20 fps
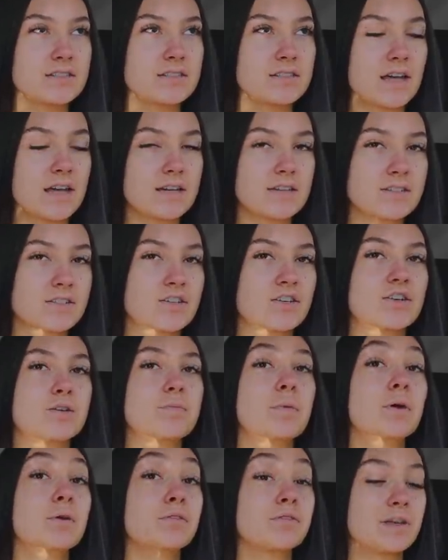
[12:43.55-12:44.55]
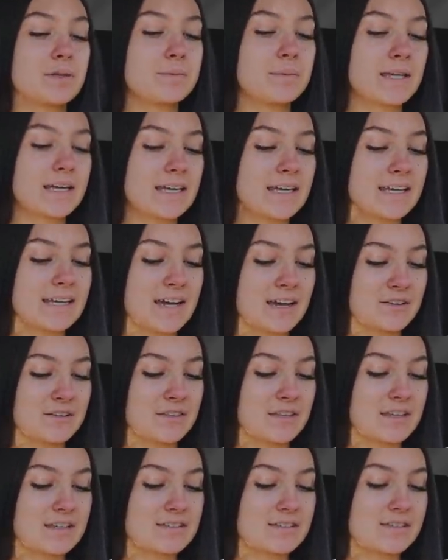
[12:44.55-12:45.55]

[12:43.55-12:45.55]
that is gonna motivate me to eat healthy.